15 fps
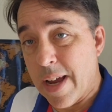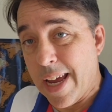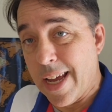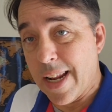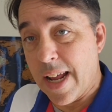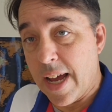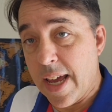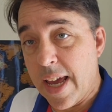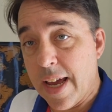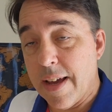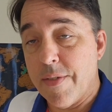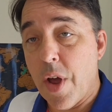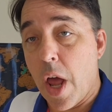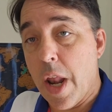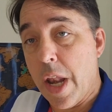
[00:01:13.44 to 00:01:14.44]
and I
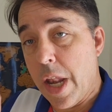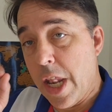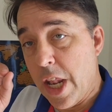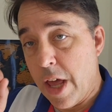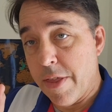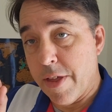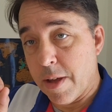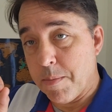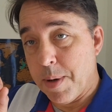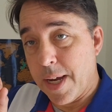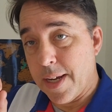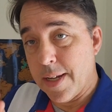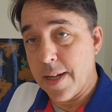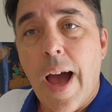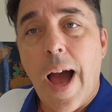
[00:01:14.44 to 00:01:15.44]
have nothing
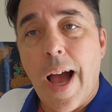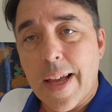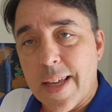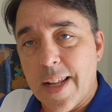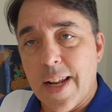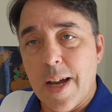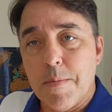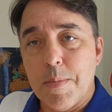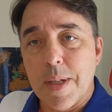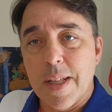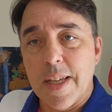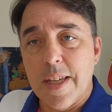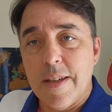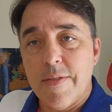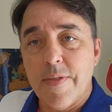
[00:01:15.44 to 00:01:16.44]
painted. I cannot
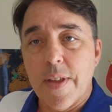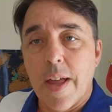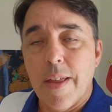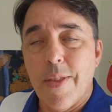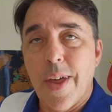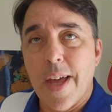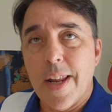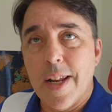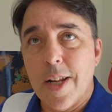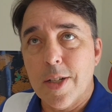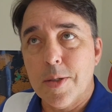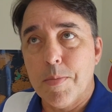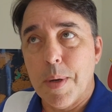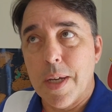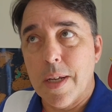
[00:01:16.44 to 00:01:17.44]
believe that it has
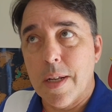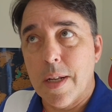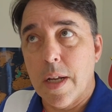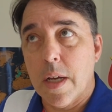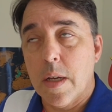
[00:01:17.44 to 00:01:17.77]
been